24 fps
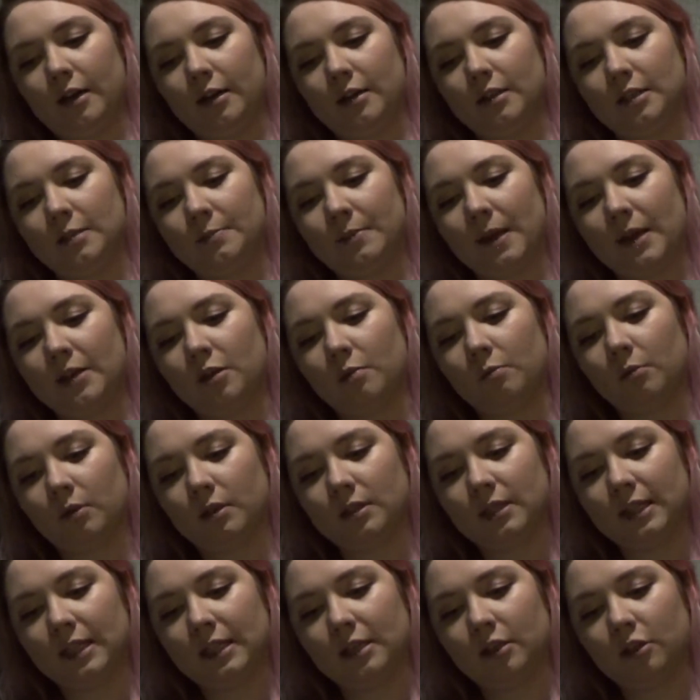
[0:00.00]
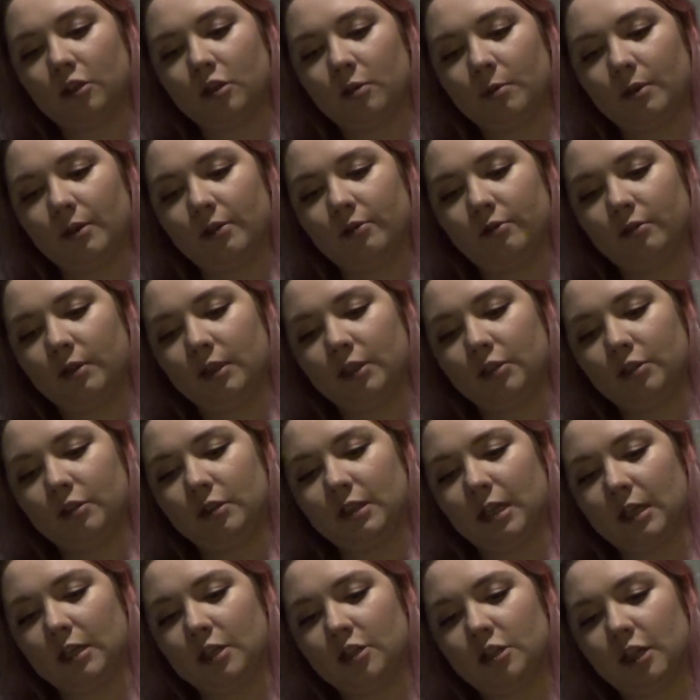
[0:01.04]
Depending on what teeth are coming through, he does
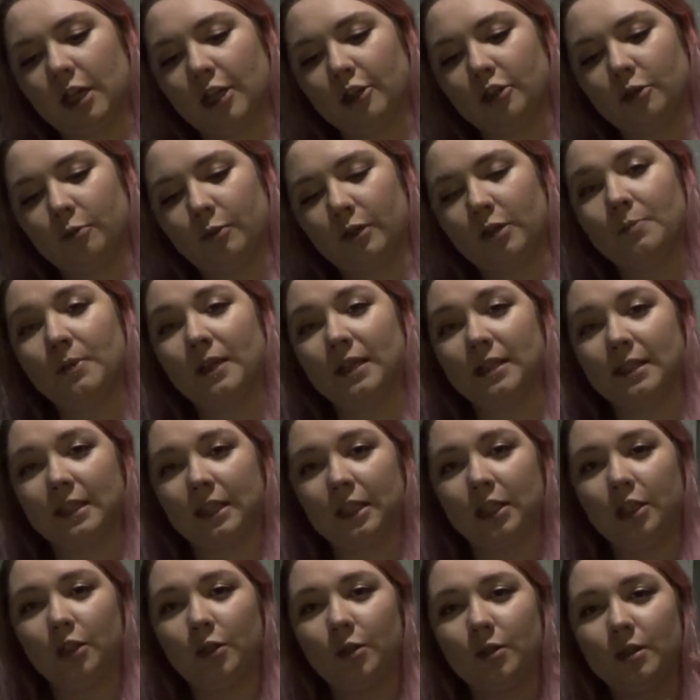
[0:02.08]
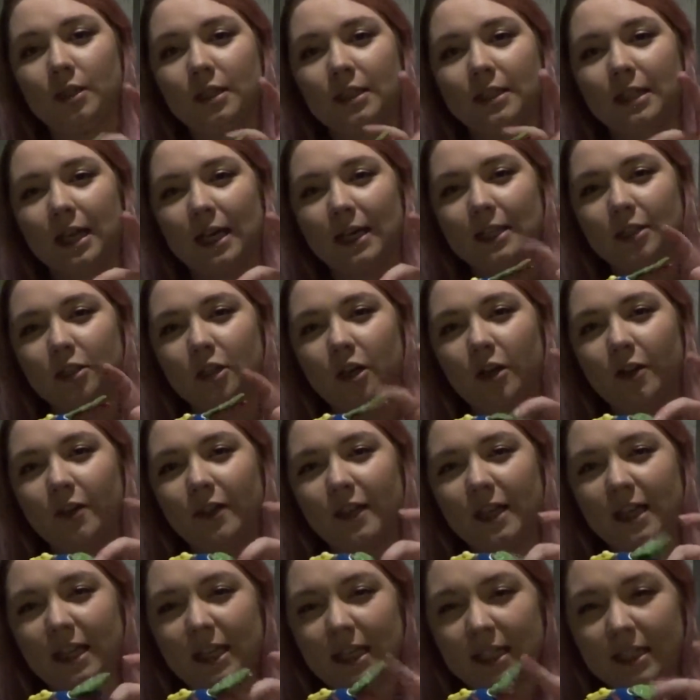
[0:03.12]
tend to change up which bits he uses, and it's got
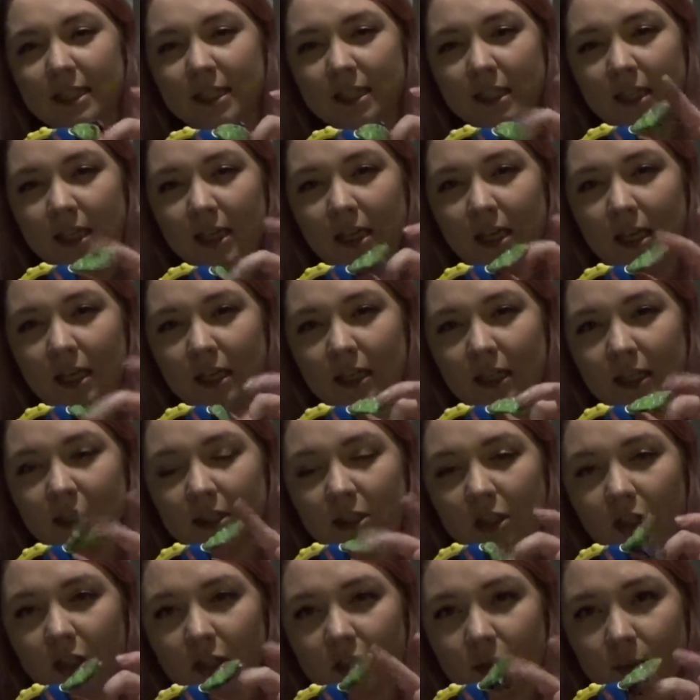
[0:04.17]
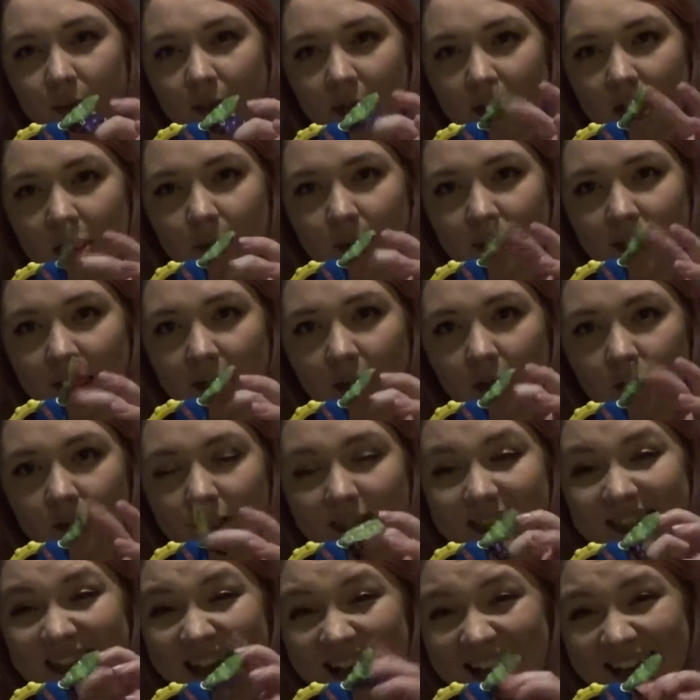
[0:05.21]
these. He's gotten to an age where he loves
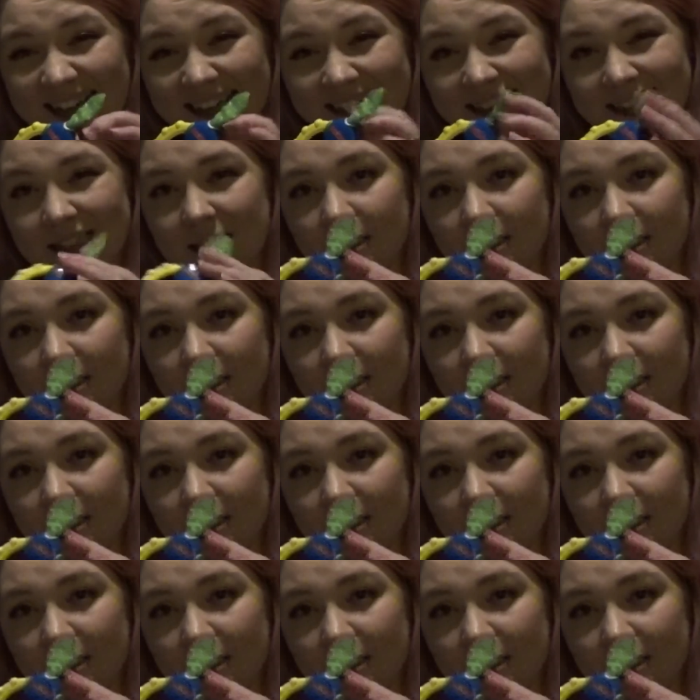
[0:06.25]
tags,